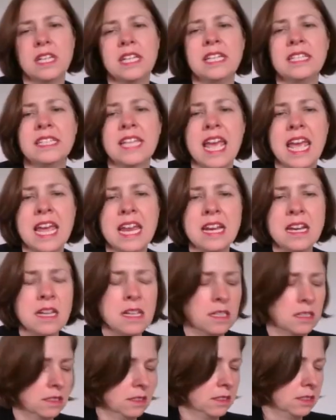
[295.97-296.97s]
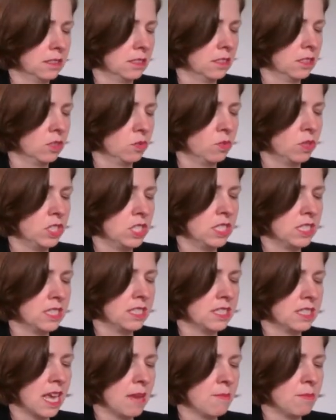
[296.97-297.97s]
is n, which is
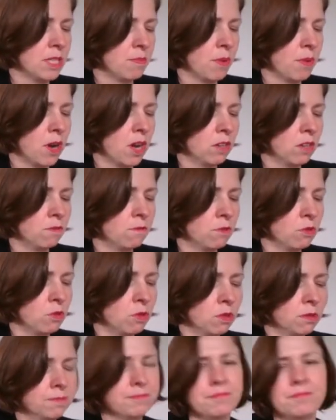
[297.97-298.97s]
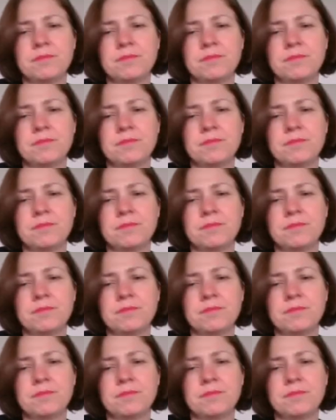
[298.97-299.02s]
the same as pi on 4.